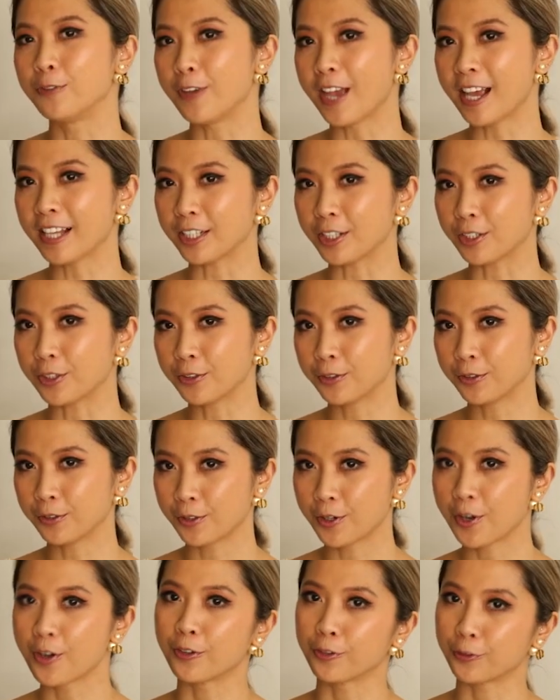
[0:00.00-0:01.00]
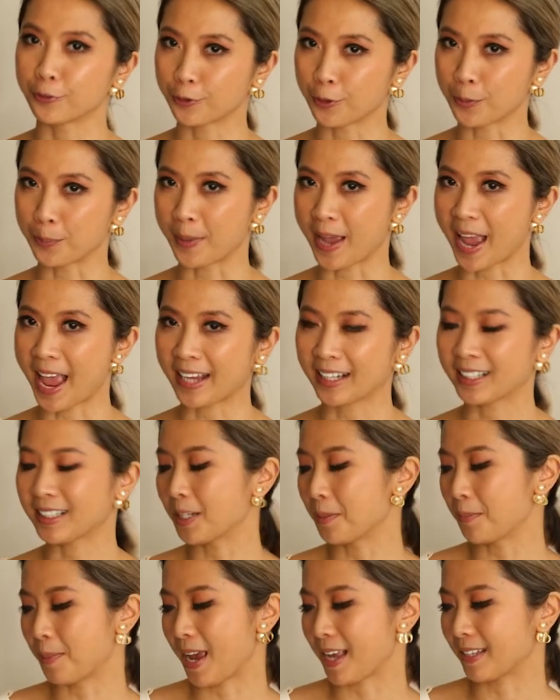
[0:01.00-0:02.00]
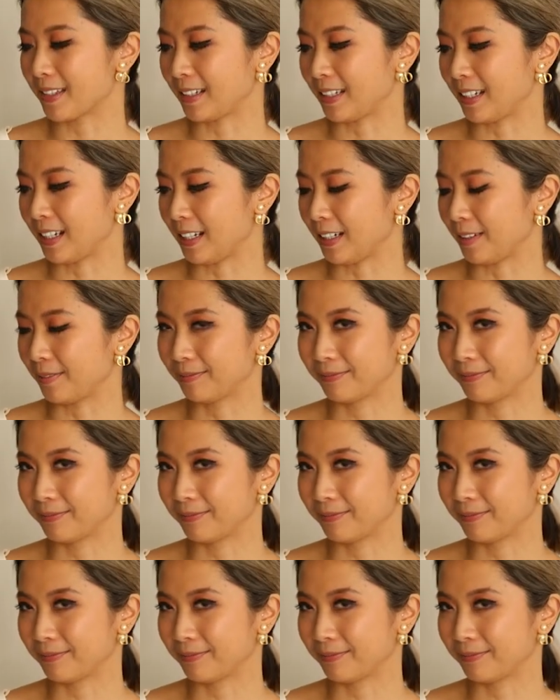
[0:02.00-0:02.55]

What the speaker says: value for bag capacity.